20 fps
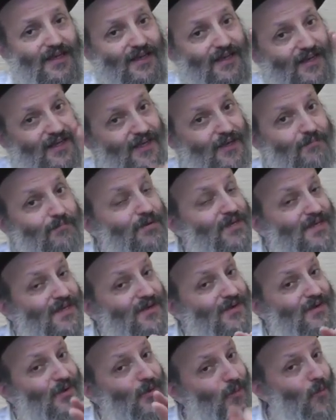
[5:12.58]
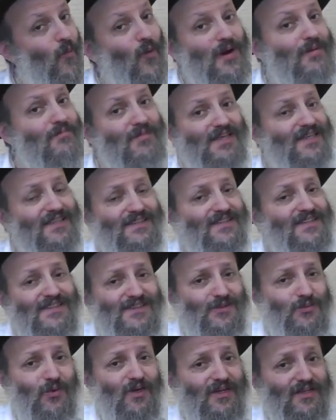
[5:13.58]
it can be in 1 minute
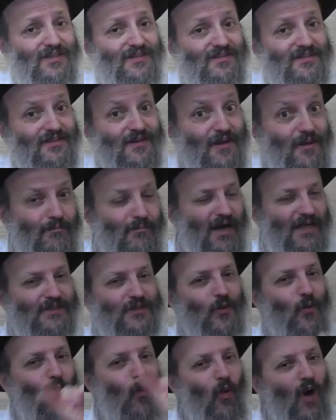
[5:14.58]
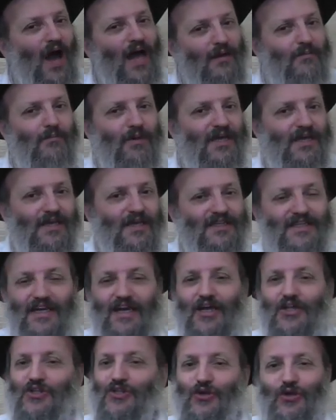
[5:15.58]
this way, but in 1 minute it
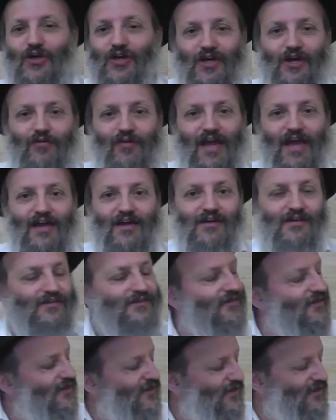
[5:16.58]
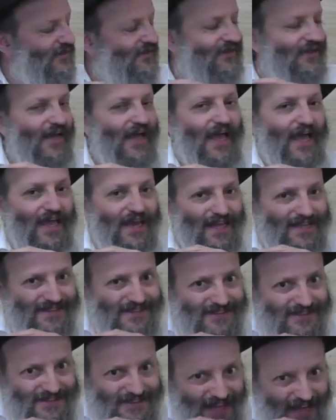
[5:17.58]
can turn around, and
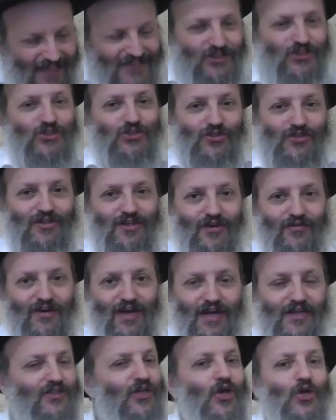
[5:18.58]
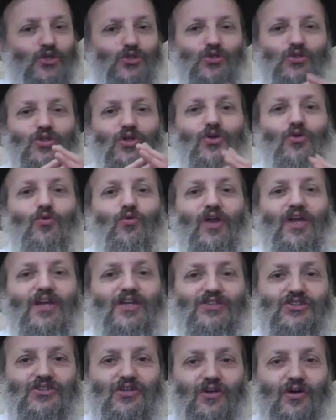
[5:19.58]
it does turn around to the
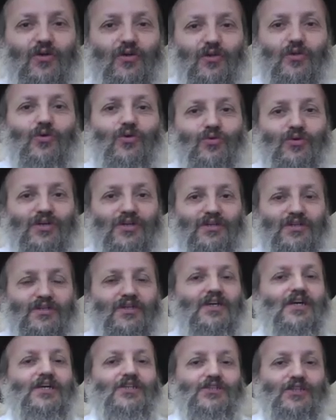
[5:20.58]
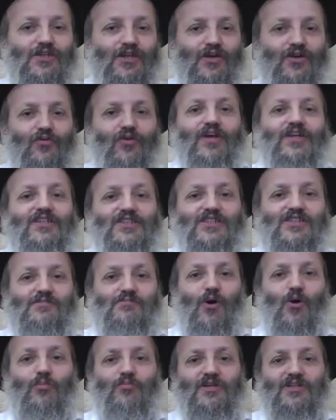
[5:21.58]
greatest glory, to the greatest
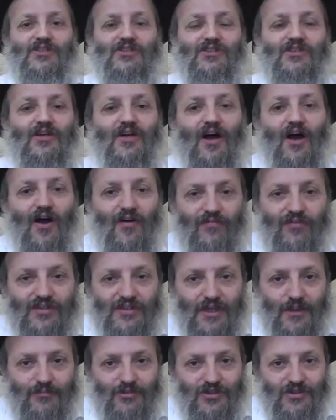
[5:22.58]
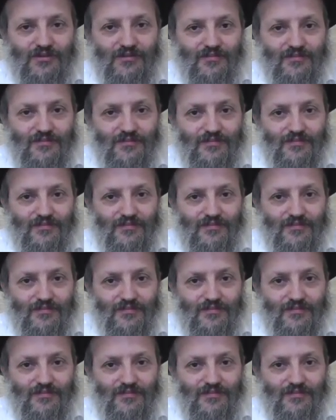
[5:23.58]
moments of redemption.